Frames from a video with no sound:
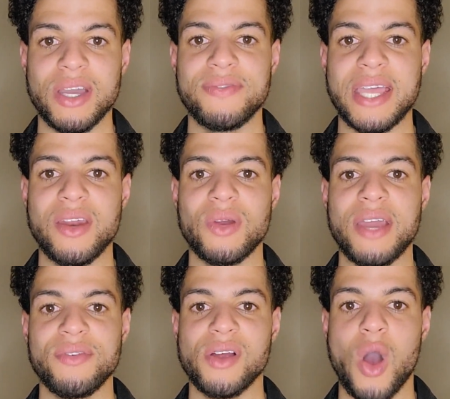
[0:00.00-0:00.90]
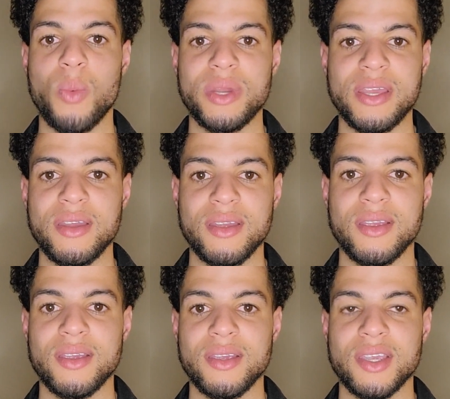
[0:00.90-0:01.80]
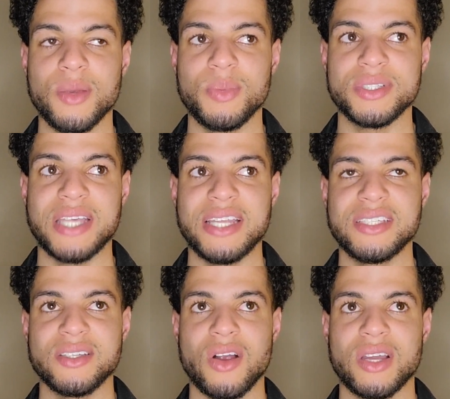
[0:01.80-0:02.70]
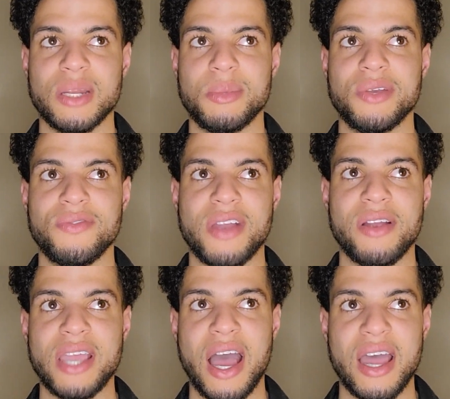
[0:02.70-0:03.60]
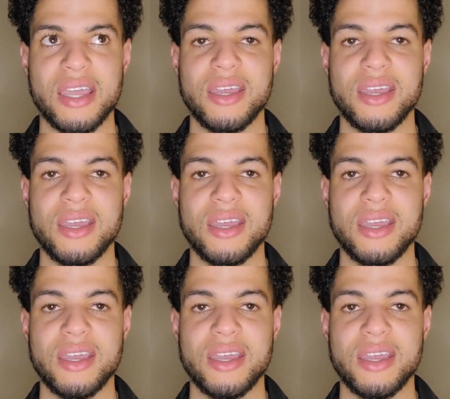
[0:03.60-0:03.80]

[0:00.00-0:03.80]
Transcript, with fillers: If they don't ever open it, your percentages aren't going to be very high.